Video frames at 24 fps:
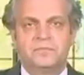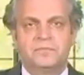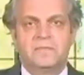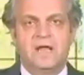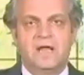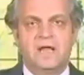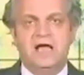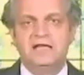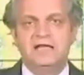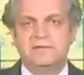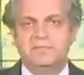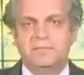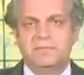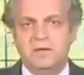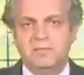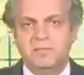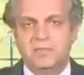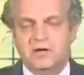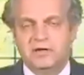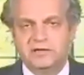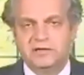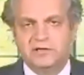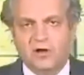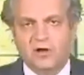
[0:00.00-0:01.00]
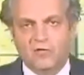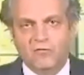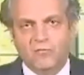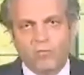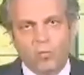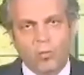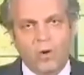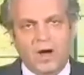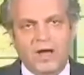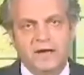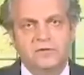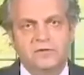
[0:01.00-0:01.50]
as members of
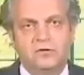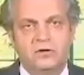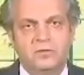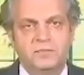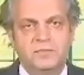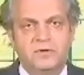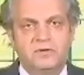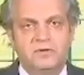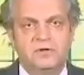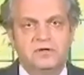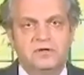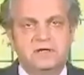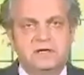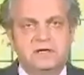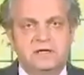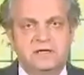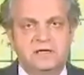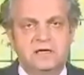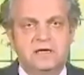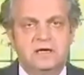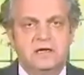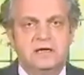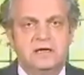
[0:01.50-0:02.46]
one community